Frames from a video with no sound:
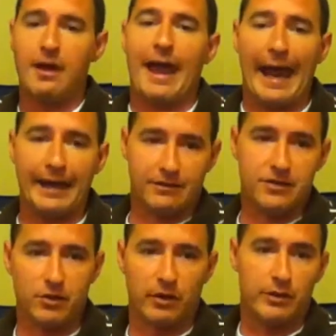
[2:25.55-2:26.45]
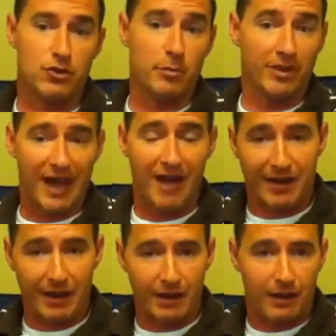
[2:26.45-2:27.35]
hand it to you, and you should be able to
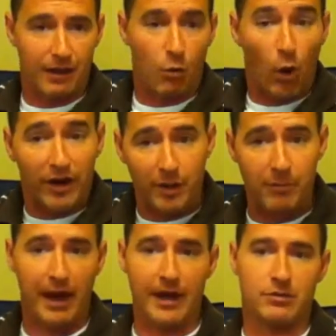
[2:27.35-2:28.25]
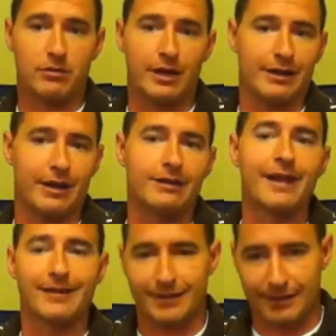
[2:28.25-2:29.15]
have a working page in
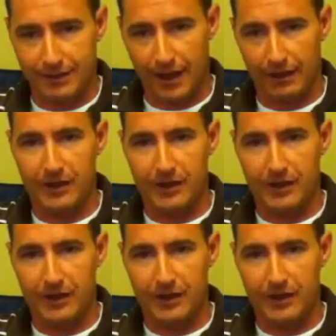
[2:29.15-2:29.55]
less than a day.